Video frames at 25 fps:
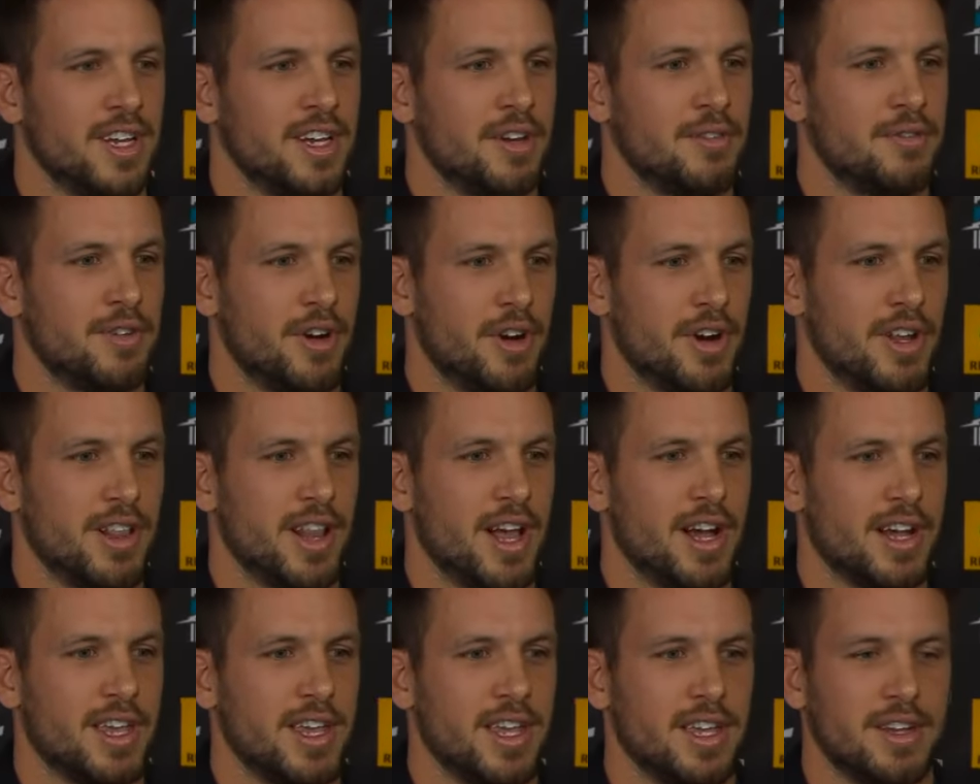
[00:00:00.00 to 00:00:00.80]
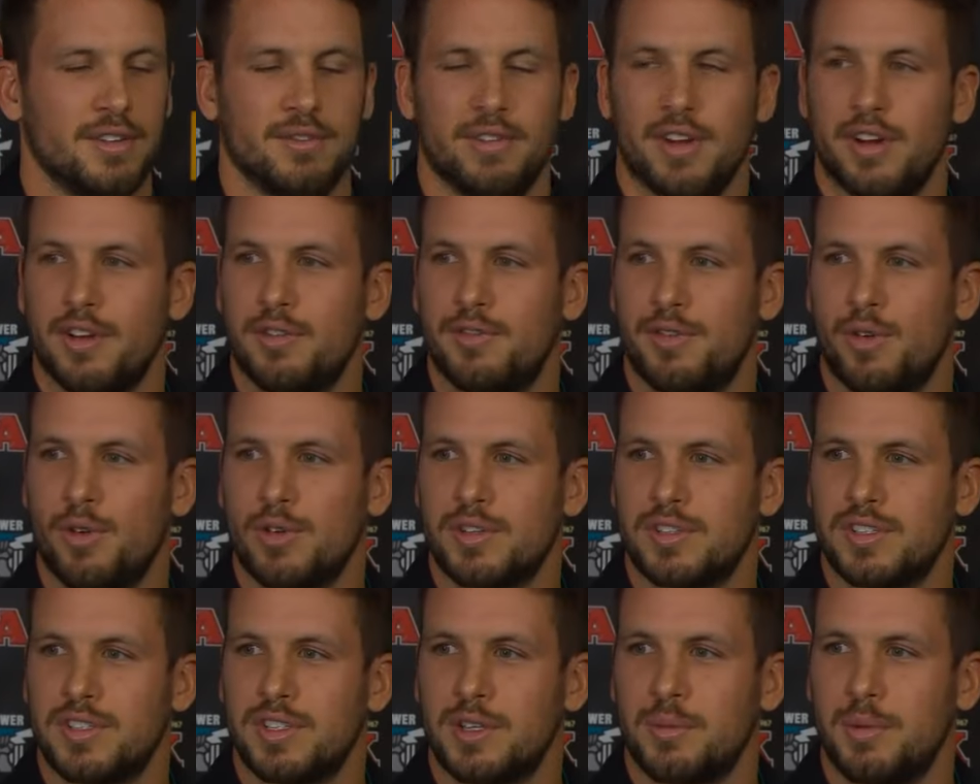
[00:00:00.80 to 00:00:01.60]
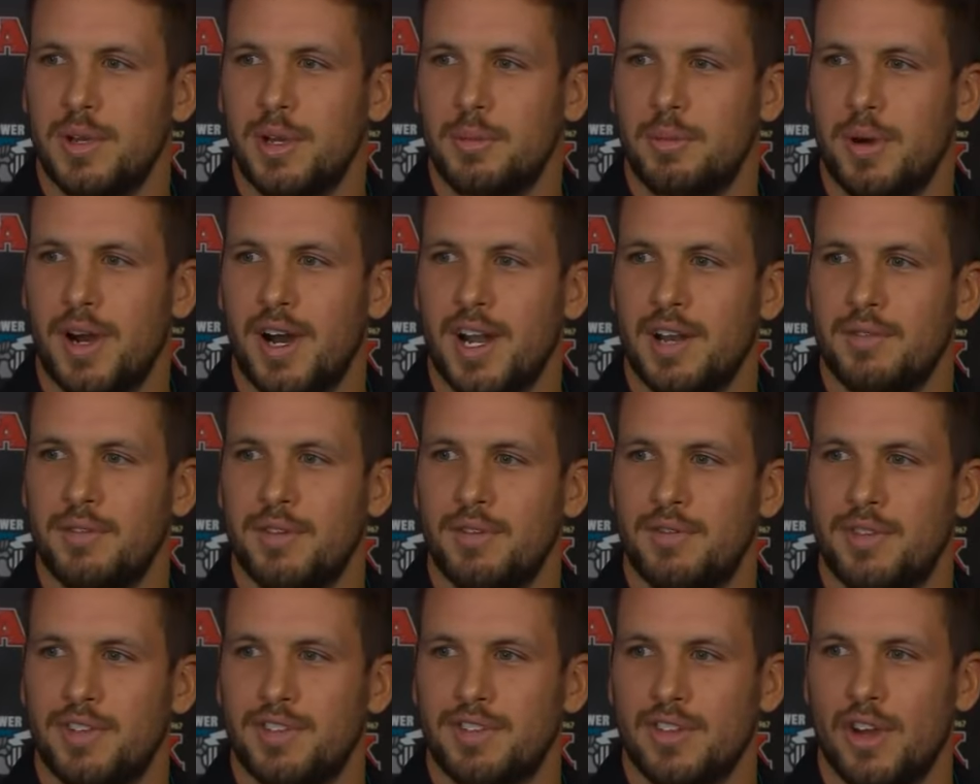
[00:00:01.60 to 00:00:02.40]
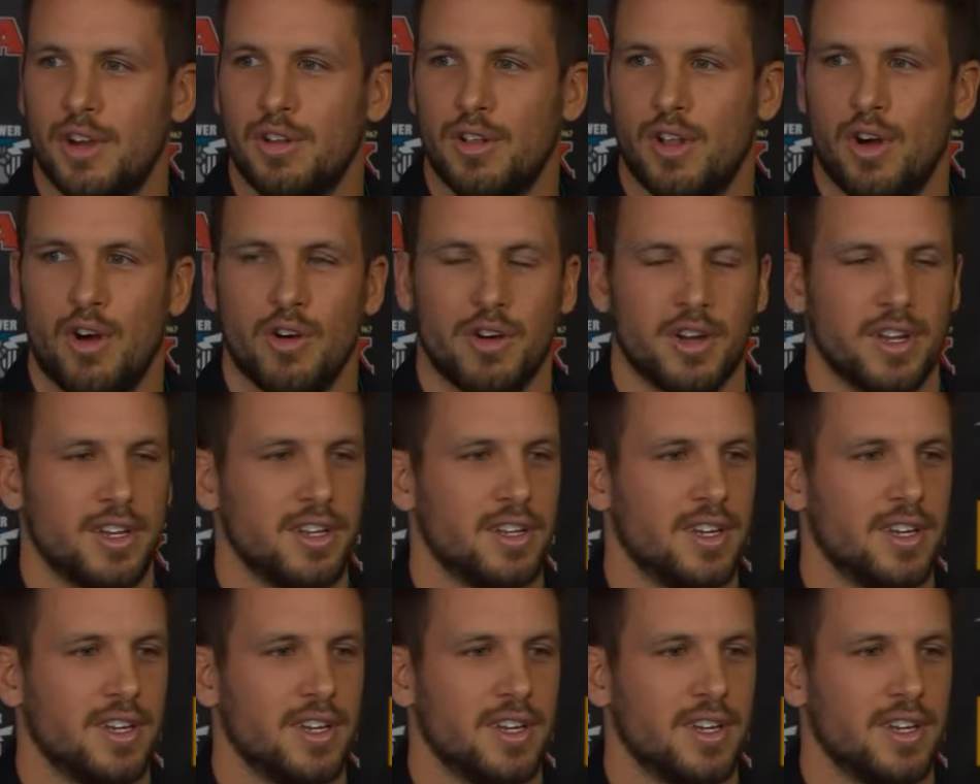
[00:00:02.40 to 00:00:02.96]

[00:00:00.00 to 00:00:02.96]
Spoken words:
very lucky and very fortunate to be a part of it for so long.